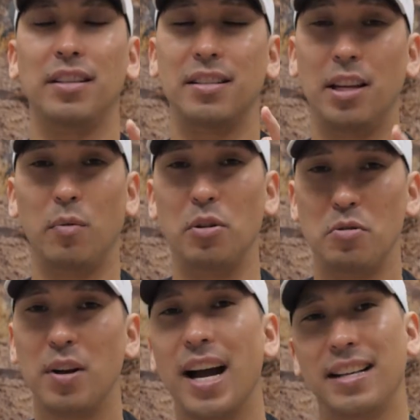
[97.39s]
see what
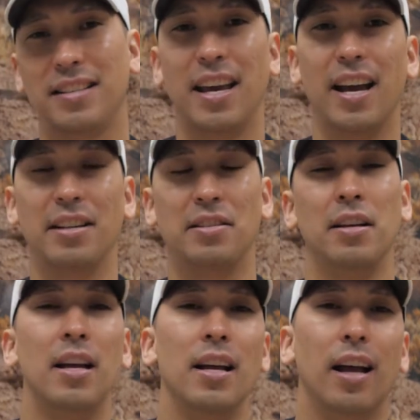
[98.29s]
you guys guess
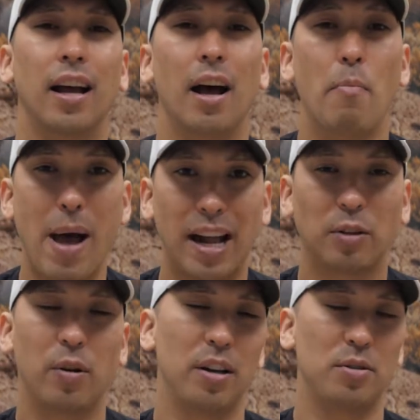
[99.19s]
a
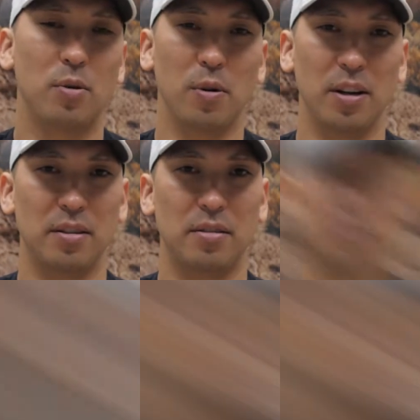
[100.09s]
bad credit score is.